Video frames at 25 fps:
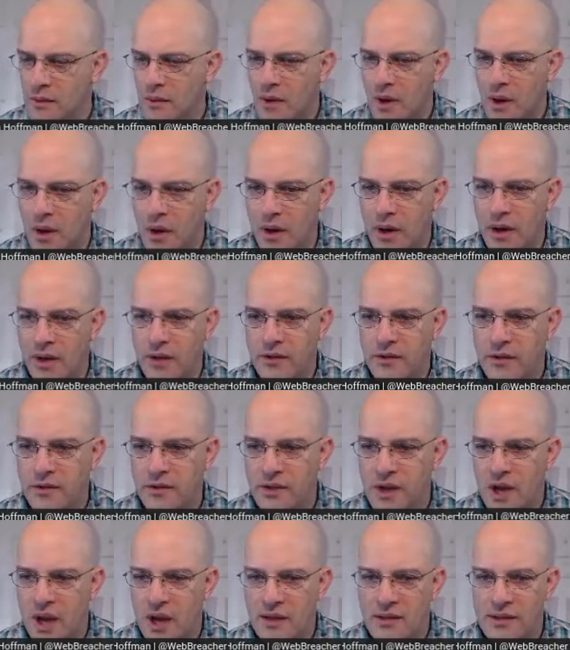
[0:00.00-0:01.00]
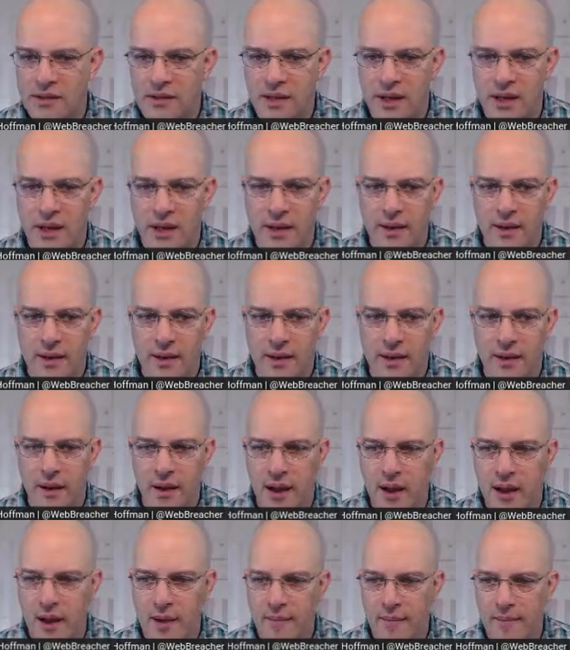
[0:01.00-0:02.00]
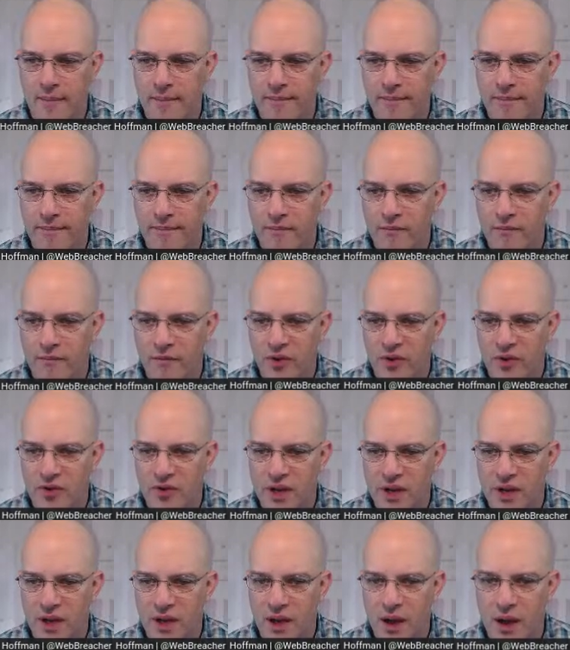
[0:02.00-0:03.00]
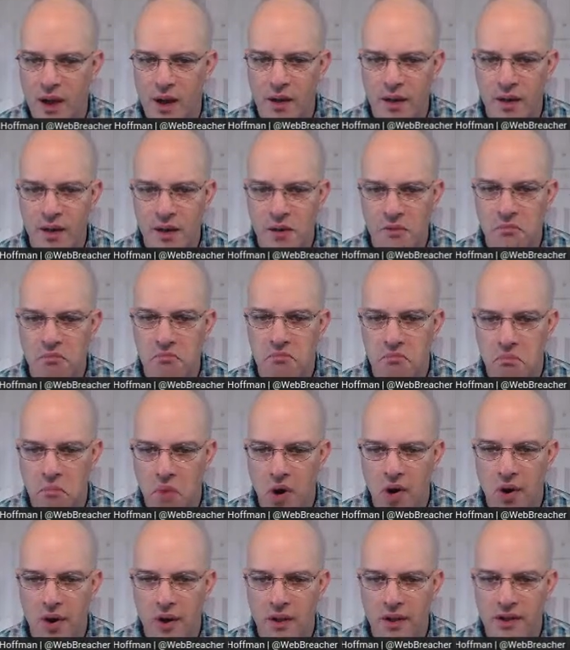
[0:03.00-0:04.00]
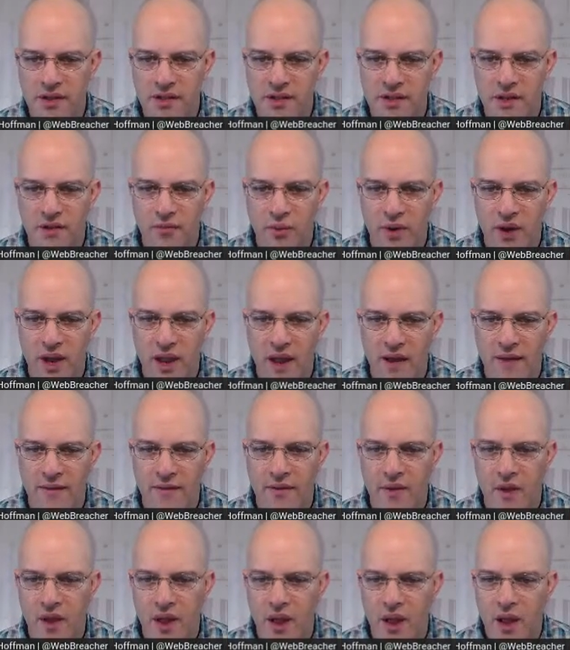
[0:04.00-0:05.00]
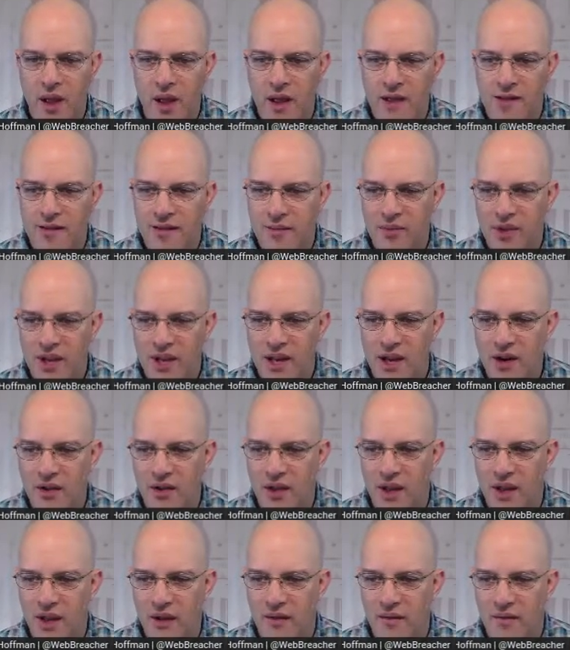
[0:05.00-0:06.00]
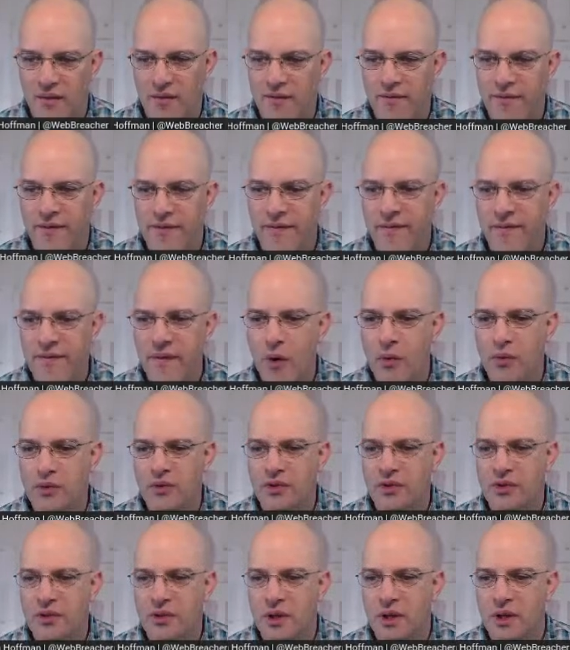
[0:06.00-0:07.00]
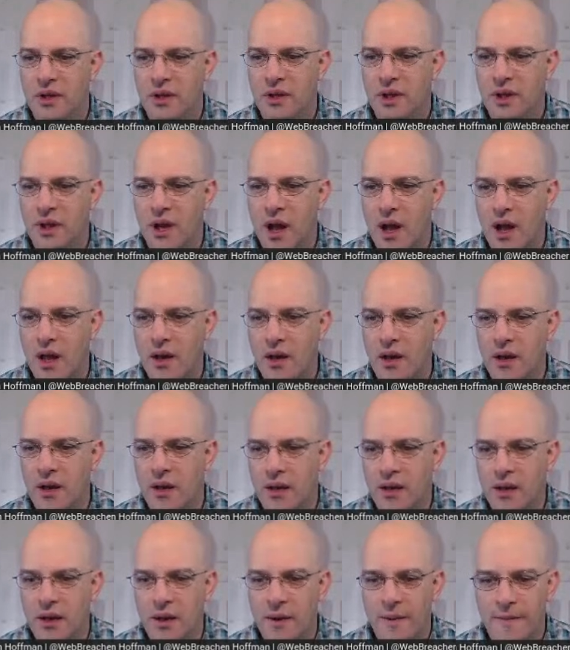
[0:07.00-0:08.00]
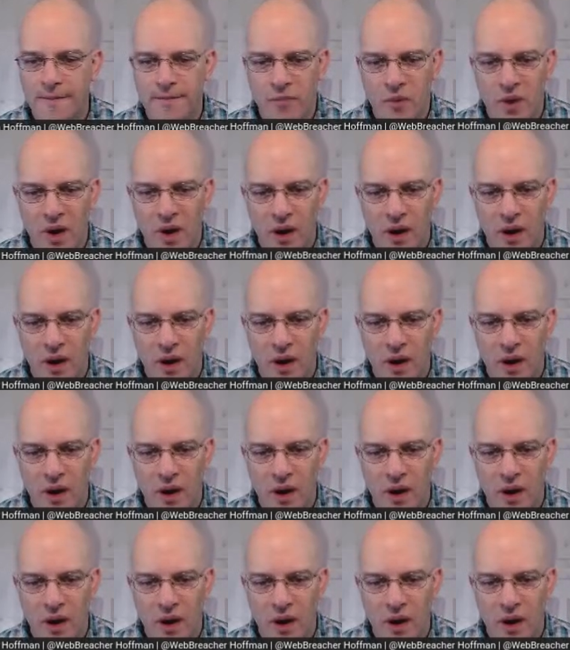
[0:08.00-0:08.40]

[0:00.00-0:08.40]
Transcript: right, so Doc saying feels like Ghana. All right, let's see if we have something here like vote in the Ghana. All